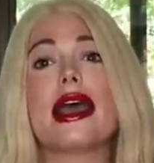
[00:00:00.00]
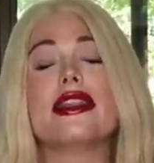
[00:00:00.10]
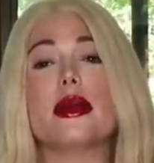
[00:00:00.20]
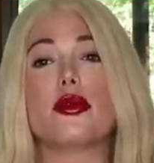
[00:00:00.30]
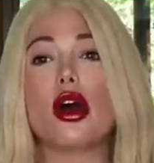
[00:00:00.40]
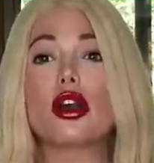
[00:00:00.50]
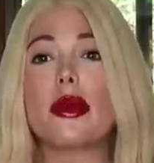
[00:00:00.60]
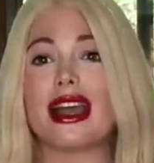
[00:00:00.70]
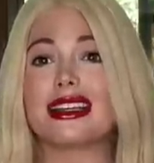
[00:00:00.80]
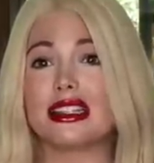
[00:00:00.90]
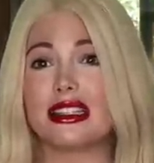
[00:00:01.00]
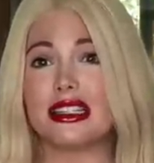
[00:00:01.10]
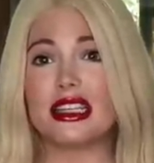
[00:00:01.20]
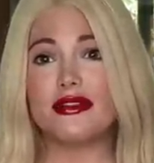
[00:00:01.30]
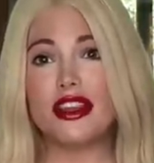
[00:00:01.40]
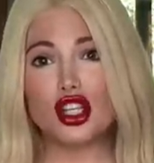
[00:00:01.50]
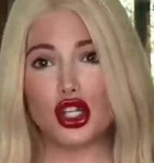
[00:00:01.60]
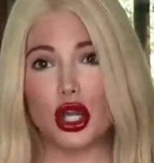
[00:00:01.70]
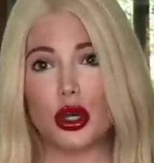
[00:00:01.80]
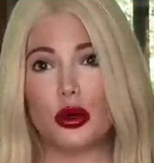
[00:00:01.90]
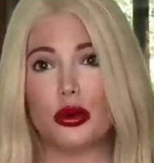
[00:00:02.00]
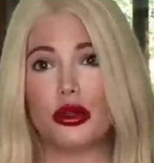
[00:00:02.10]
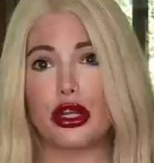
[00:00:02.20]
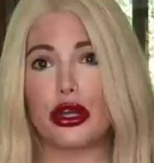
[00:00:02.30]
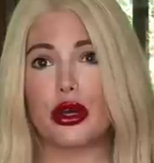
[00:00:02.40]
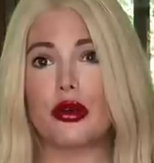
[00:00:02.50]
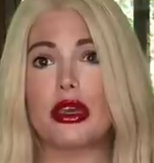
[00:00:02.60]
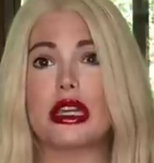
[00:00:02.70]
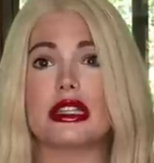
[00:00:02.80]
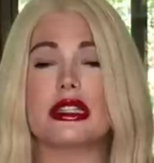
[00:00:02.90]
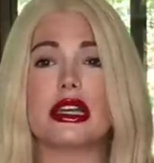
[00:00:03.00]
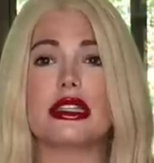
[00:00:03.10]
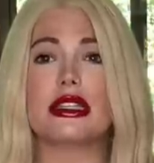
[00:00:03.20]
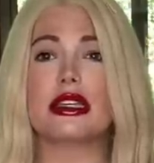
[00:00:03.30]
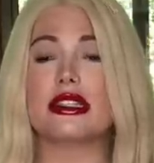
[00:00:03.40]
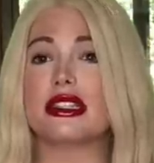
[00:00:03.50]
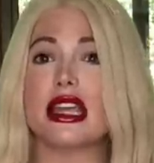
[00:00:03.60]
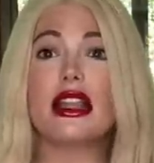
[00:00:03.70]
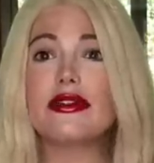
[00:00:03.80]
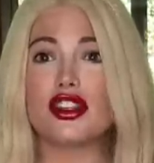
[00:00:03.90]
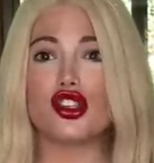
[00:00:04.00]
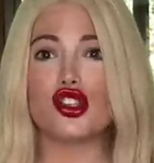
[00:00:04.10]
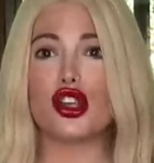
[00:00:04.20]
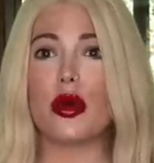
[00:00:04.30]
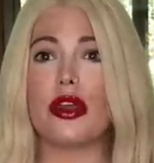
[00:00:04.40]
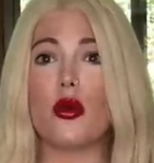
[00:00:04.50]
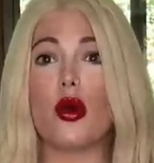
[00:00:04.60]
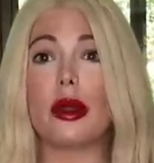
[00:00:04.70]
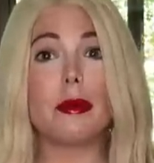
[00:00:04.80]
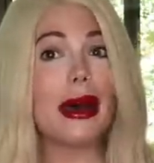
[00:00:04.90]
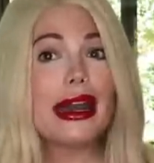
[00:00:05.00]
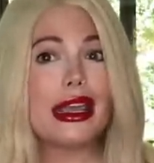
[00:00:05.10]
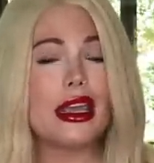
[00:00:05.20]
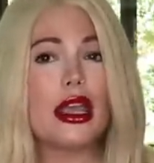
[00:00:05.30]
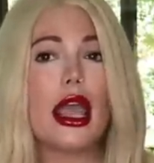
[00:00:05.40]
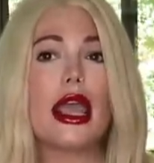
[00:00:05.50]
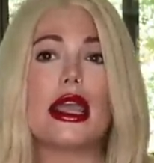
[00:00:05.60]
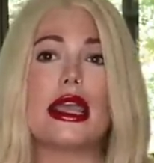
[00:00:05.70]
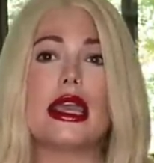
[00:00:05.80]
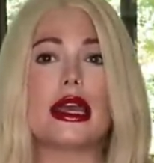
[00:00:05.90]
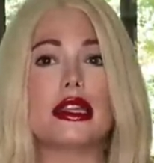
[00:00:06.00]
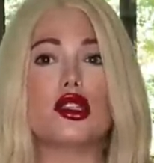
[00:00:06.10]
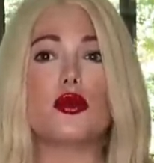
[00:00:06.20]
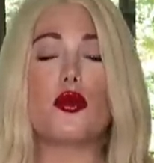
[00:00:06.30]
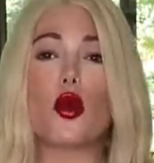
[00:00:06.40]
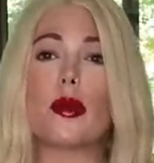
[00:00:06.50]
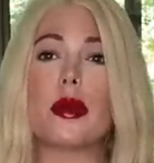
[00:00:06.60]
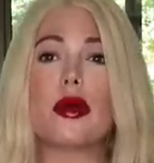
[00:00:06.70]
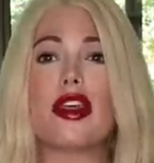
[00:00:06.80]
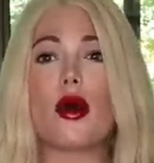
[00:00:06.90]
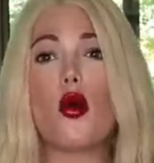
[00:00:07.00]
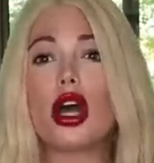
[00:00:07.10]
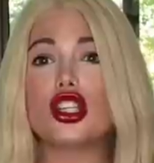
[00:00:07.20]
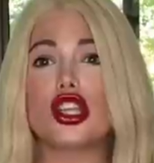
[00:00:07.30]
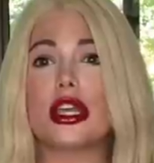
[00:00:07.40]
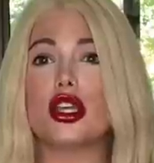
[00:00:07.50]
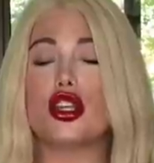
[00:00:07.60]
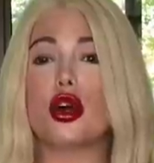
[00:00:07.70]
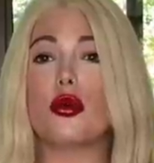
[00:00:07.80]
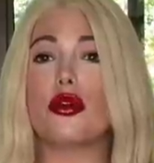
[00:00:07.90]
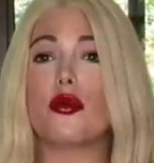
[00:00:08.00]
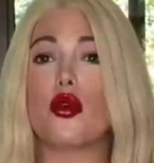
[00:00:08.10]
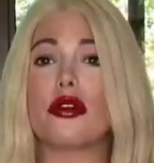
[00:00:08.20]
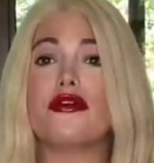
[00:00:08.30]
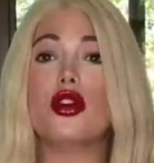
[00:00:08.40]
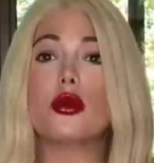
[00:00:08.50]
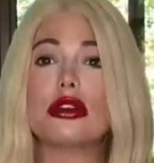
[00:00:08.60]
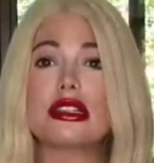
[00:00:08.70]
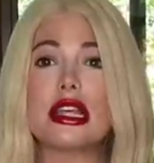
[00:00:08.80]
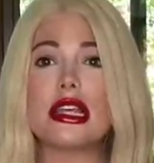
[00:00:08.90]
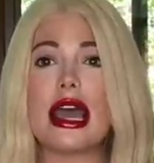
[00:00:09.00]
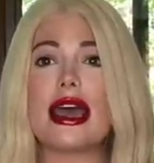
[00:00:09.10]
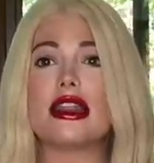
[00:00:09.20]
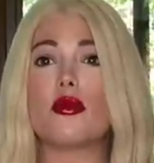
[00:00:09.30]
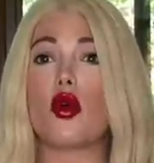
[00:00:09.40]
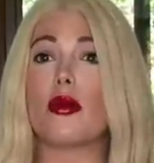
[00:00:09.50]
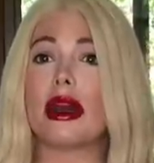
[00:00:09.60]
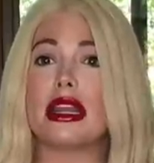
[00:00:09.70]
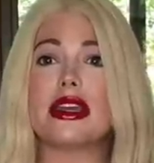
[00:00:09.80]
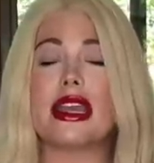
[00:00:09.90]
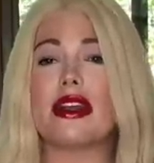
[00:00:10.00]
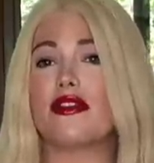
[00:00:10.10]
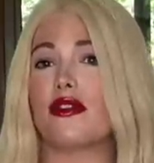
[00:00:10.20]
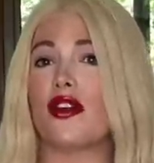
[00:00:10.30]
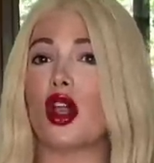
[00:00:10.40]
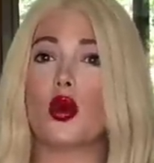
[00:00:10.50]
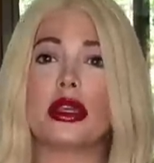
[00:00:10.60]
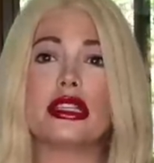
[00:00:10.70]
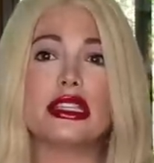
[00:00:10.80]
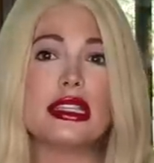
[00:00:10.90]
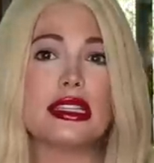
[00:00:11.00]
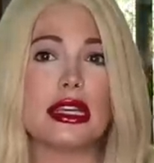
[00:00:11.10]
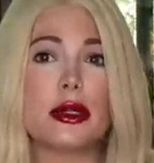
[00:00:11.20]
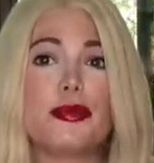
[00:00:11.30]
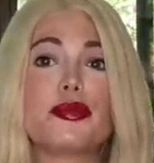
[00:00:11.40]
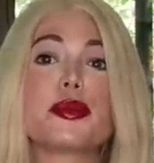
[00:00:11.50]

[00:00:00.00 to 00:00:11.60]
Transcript: They brought her back because it's a TV show. You know, it's a television show. They want money. And more people that watch it, you know, the more viewers they get and the more money they get for the following season.